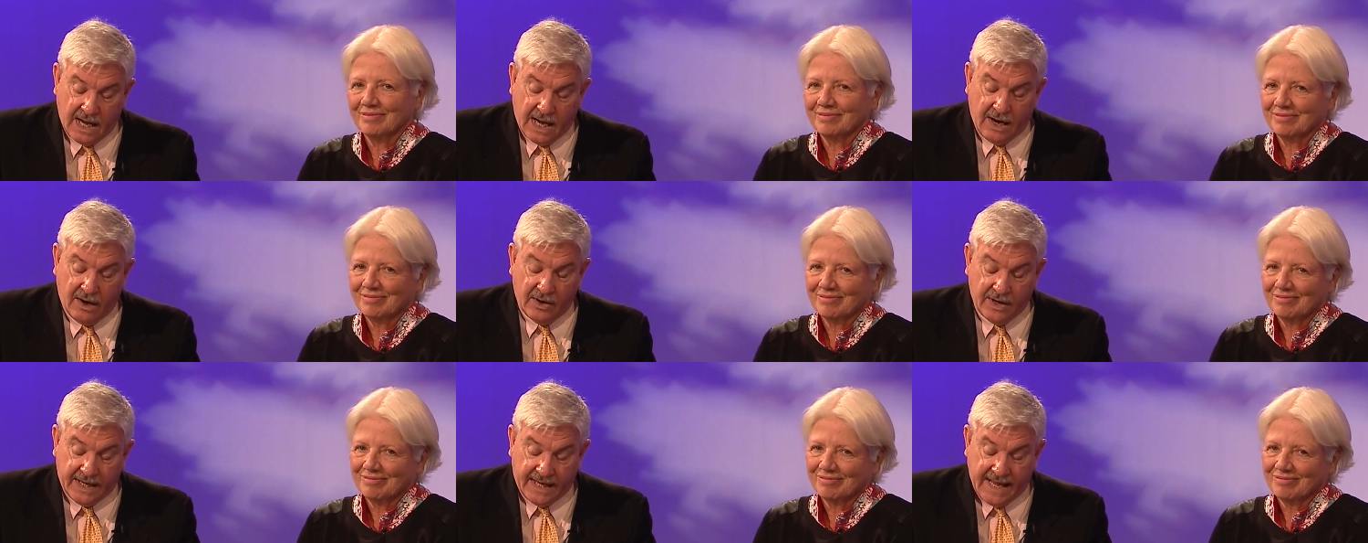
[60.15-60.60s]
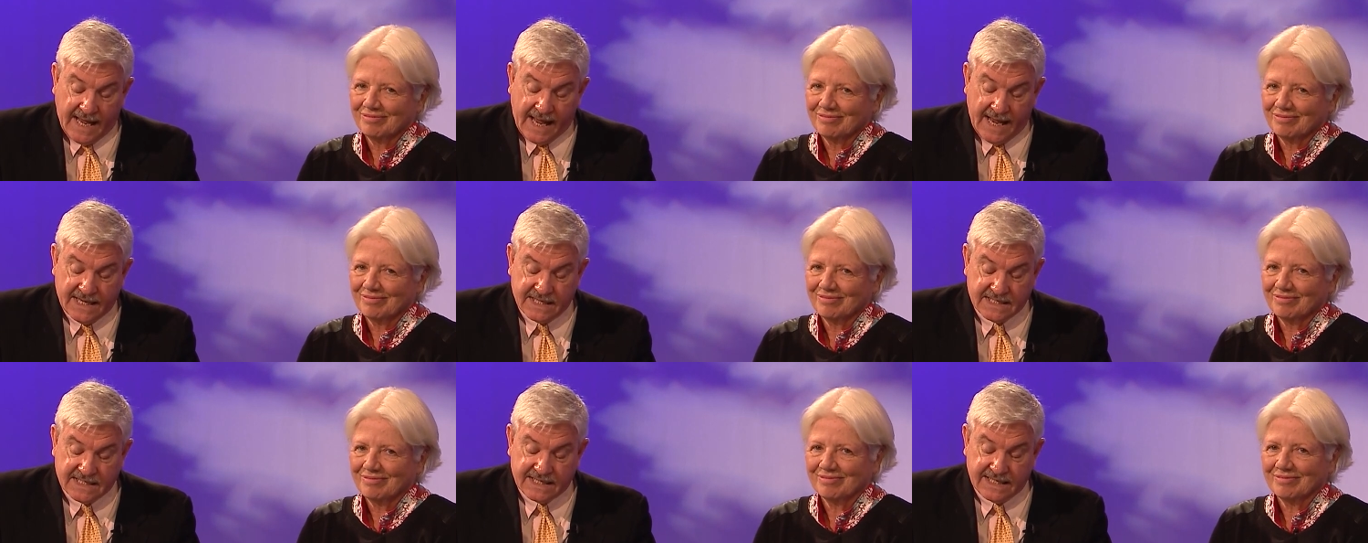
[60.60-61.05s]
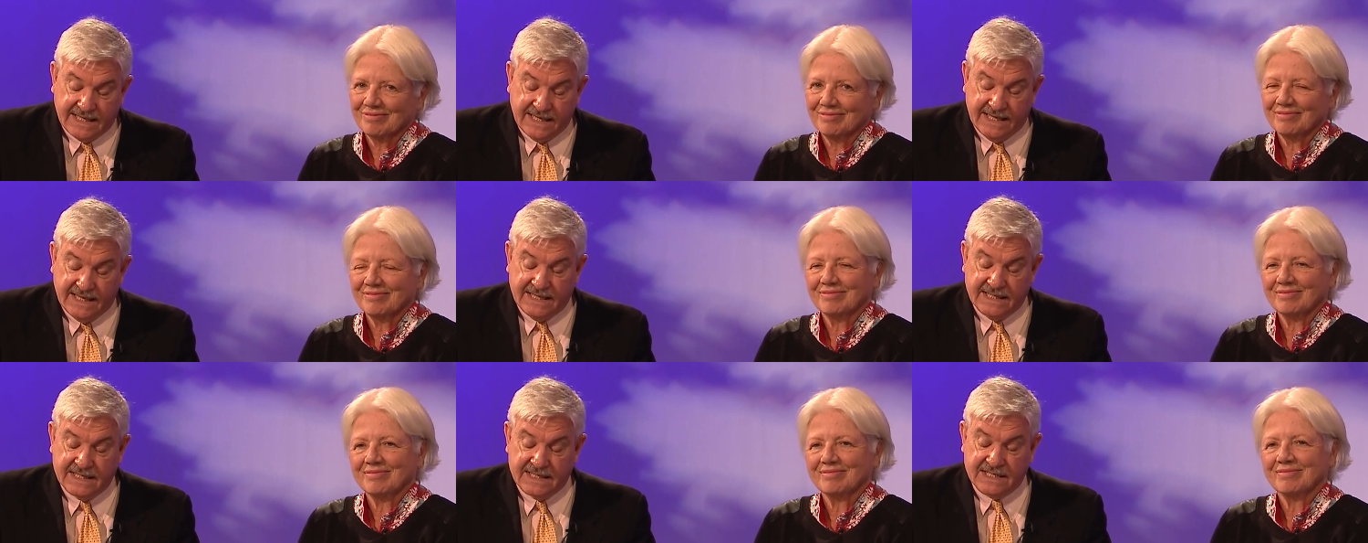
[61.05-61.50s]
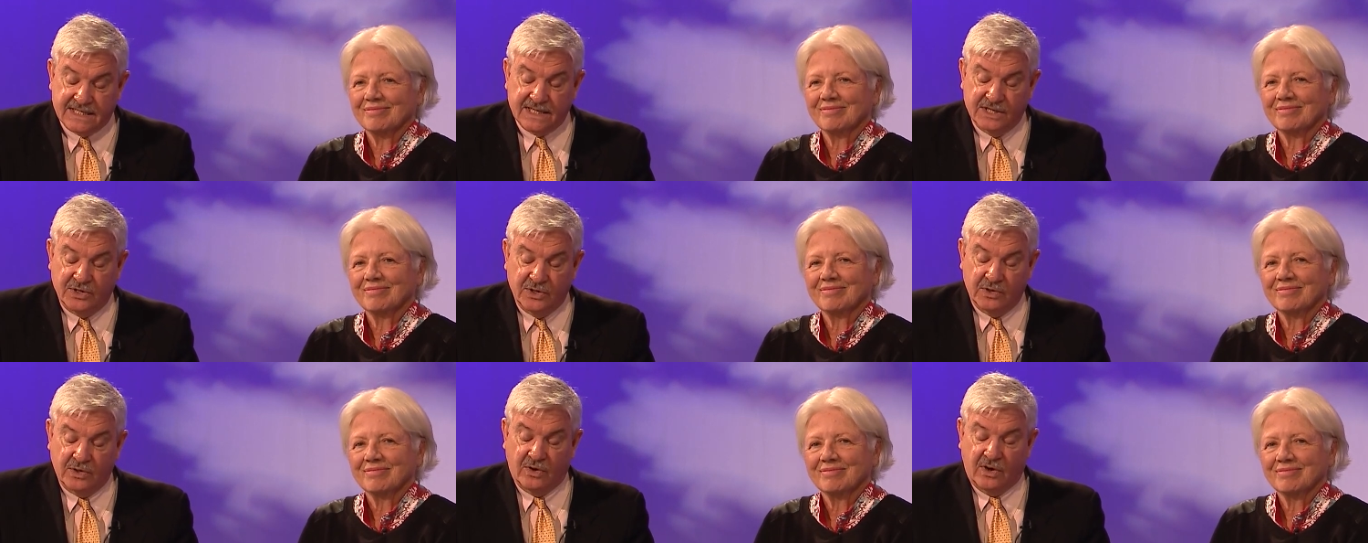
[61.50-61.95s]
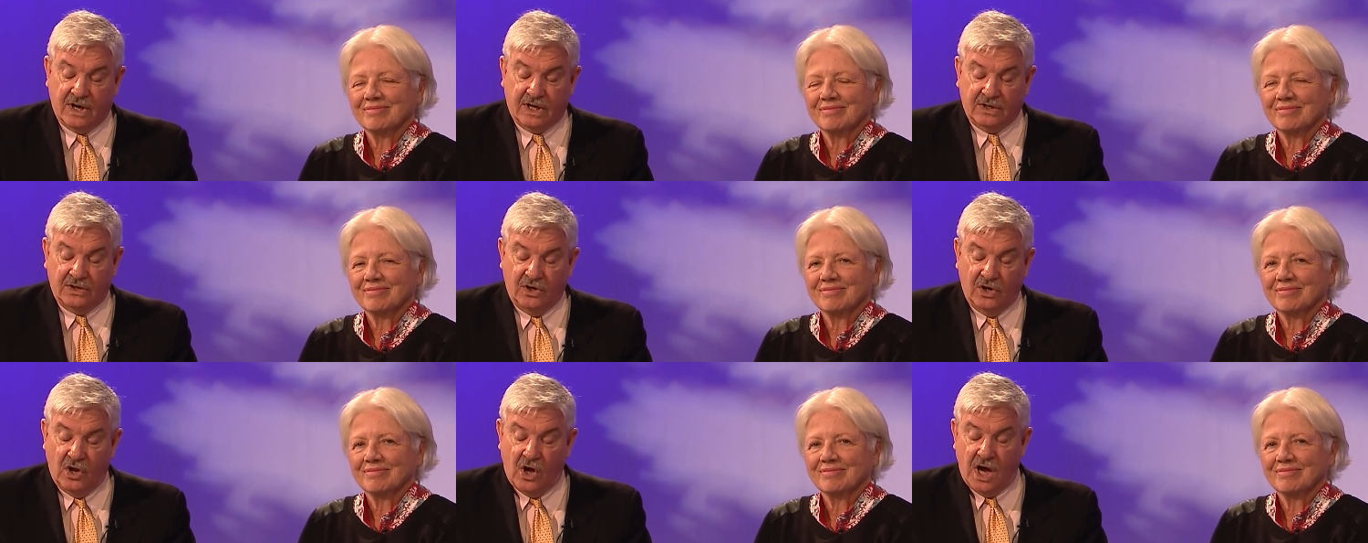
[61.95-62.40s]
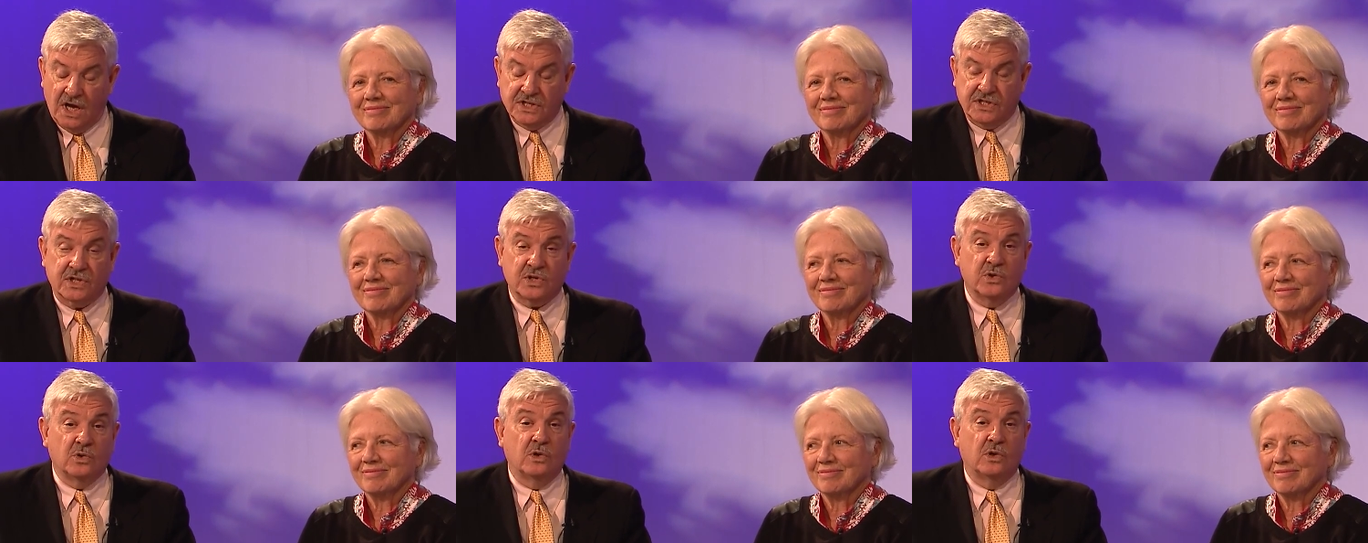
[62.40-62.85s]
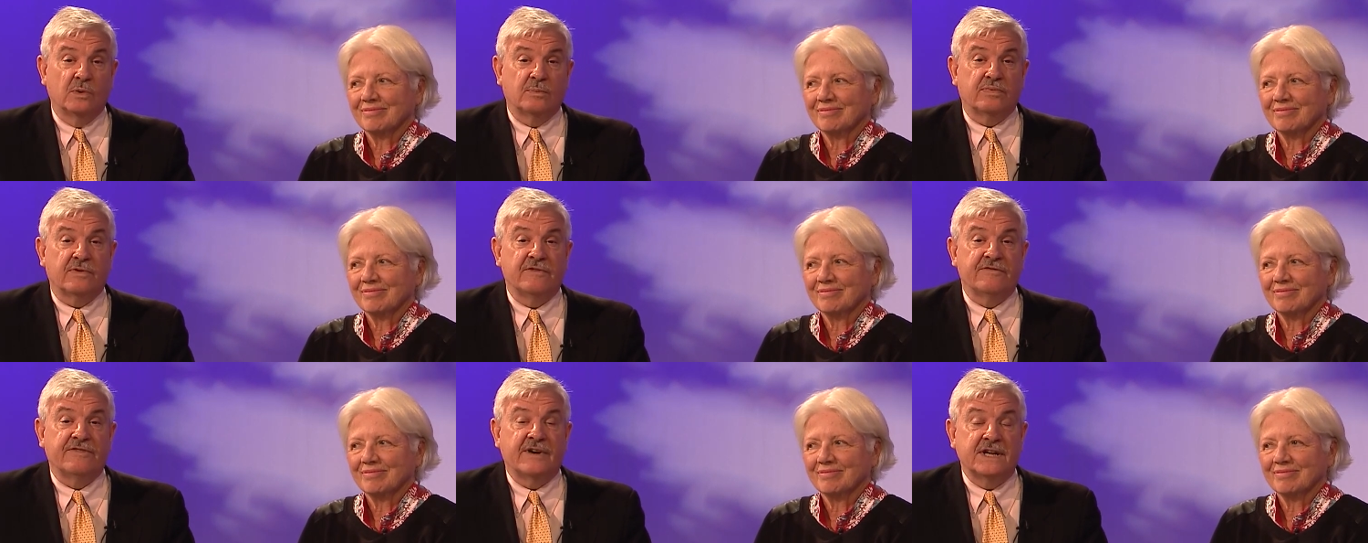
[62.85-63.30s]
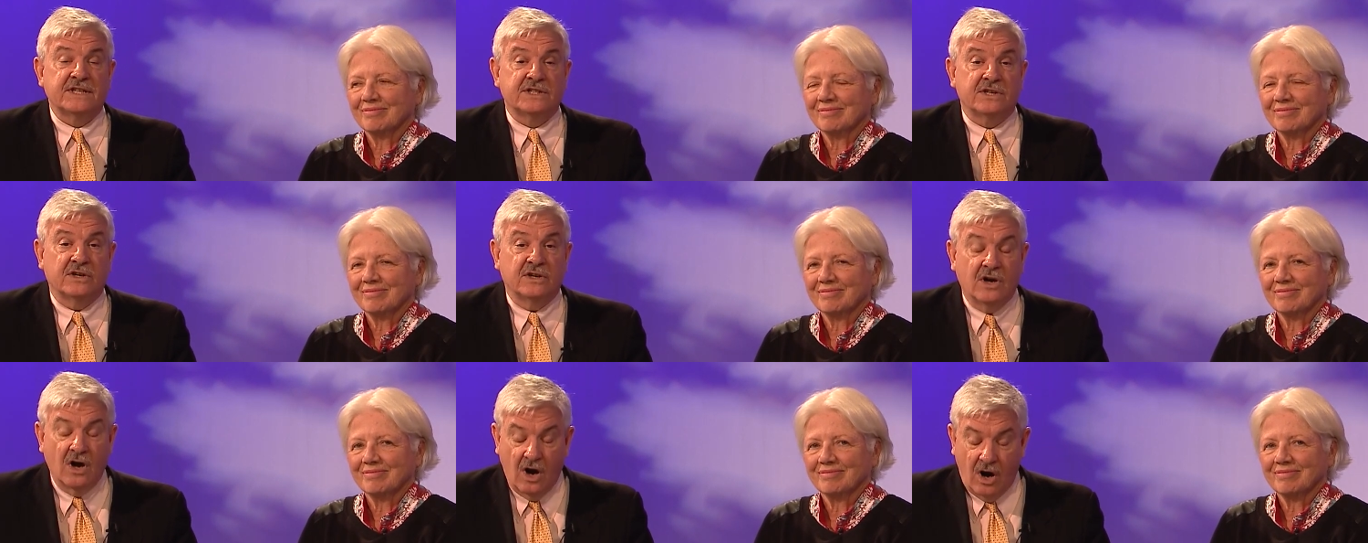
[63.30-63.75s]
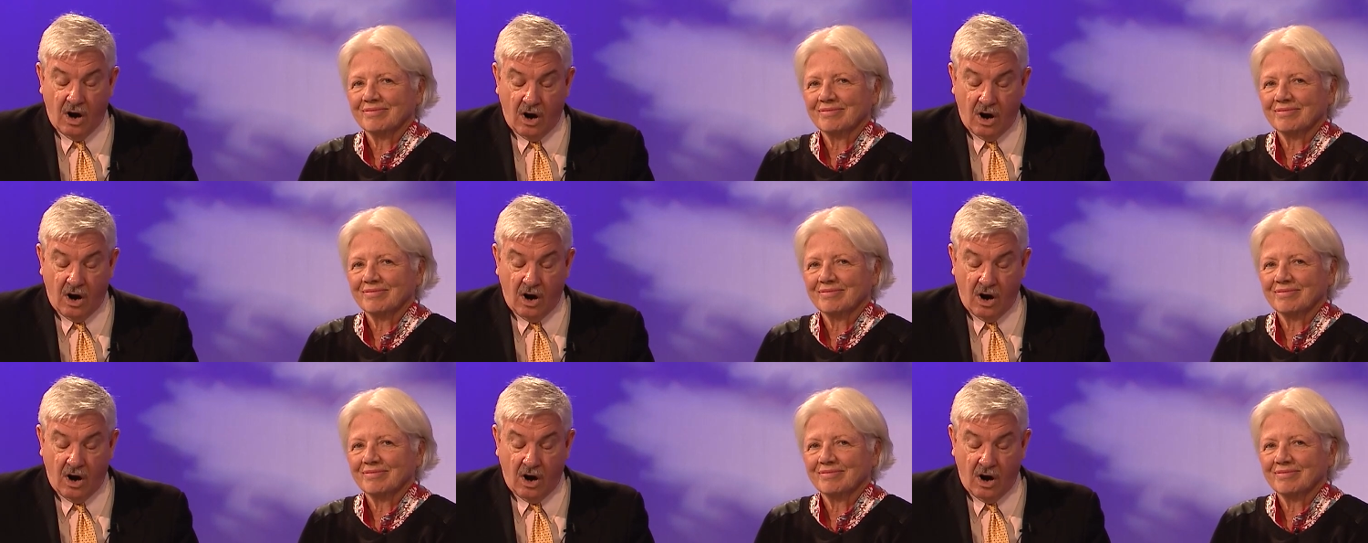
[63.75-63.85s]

Speaker 1: Our guest is New York Law School professor